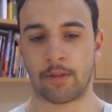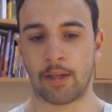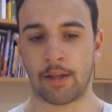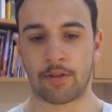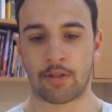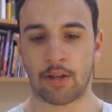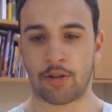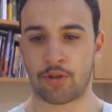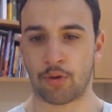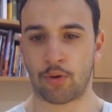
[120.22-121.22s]
just
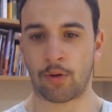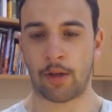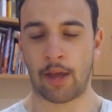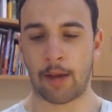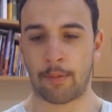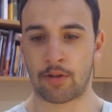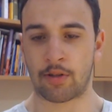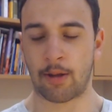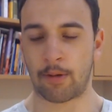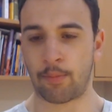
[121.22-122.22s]
unsure
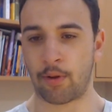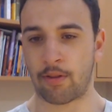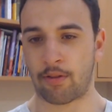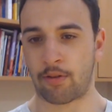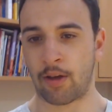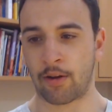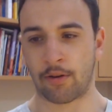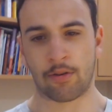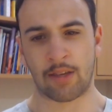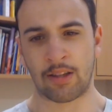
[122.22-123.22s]
how many points Young,
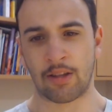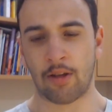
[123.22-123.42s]
because they did. I